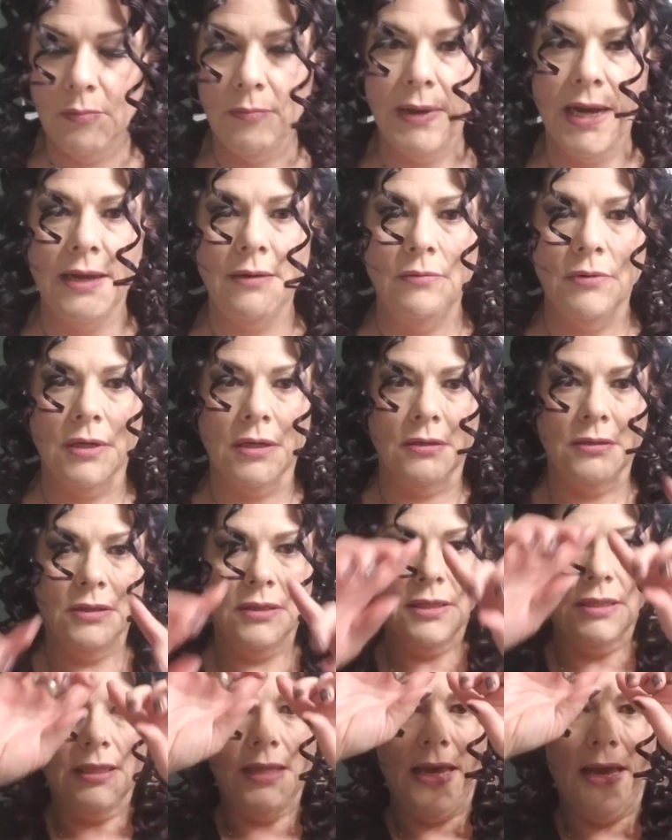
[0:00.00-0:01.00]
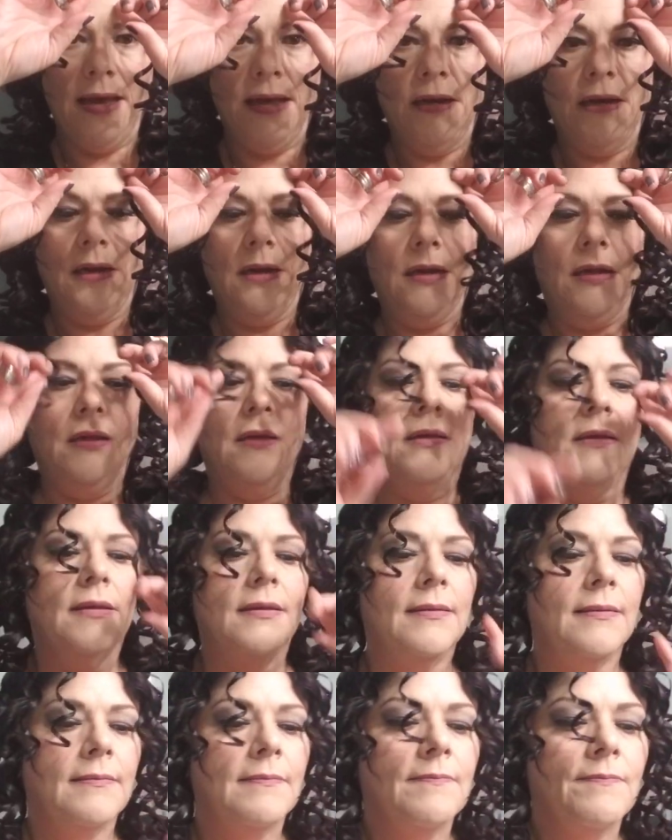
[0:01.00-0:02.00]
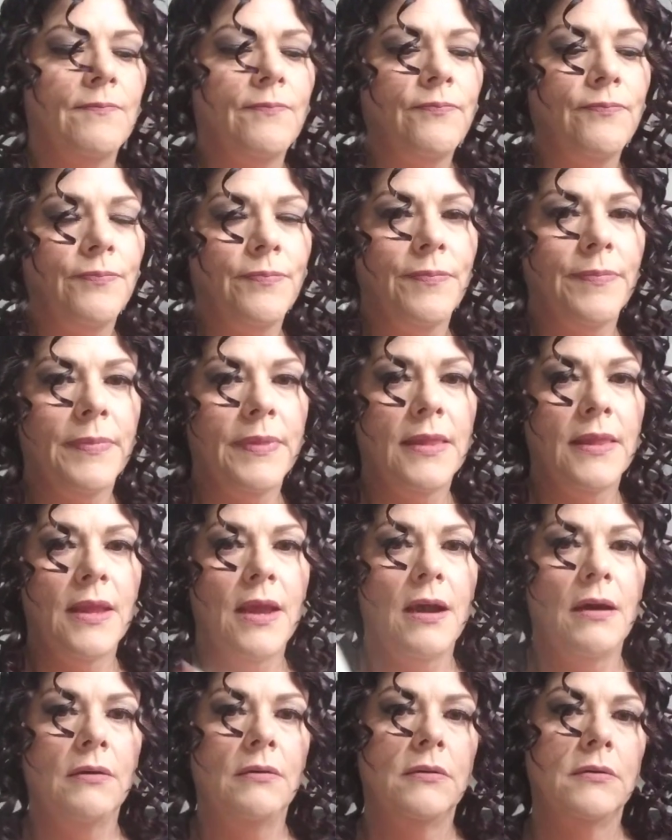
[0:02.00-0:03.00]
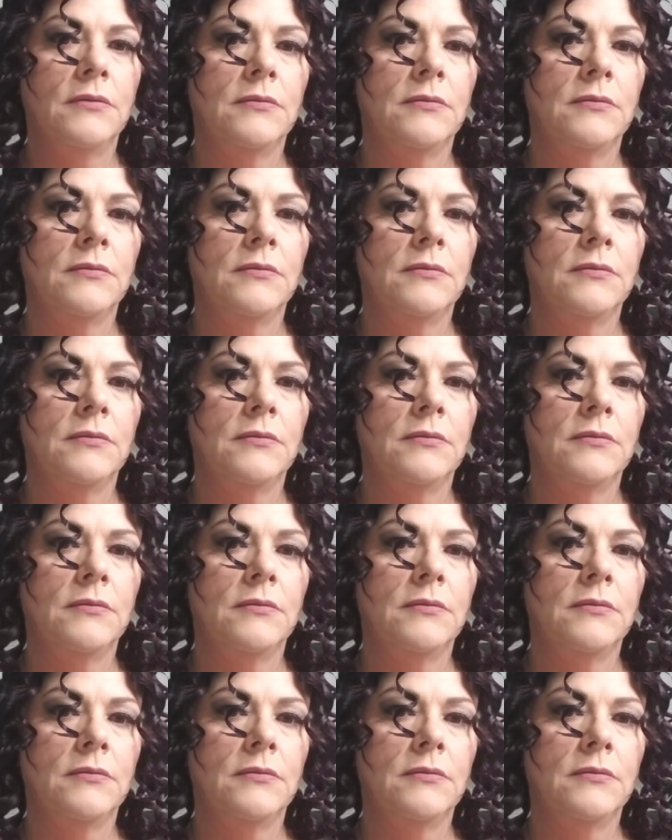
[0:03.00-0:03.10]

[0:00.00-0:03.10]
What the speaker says: my word. Look at that. No.